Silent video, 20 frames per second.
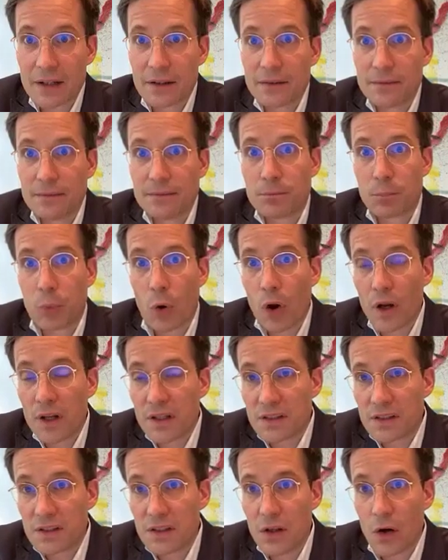
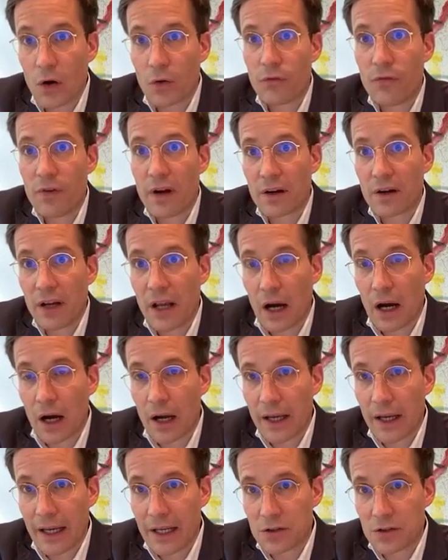policy of very high
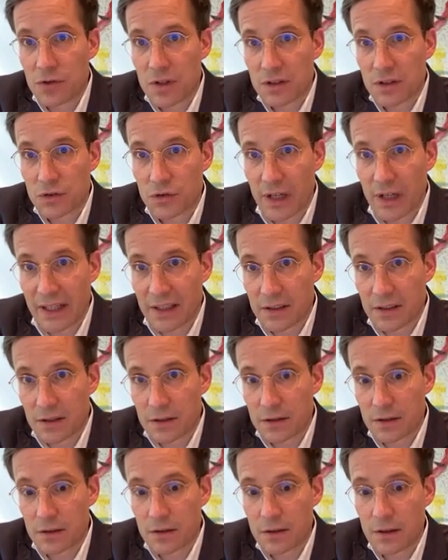interest rates.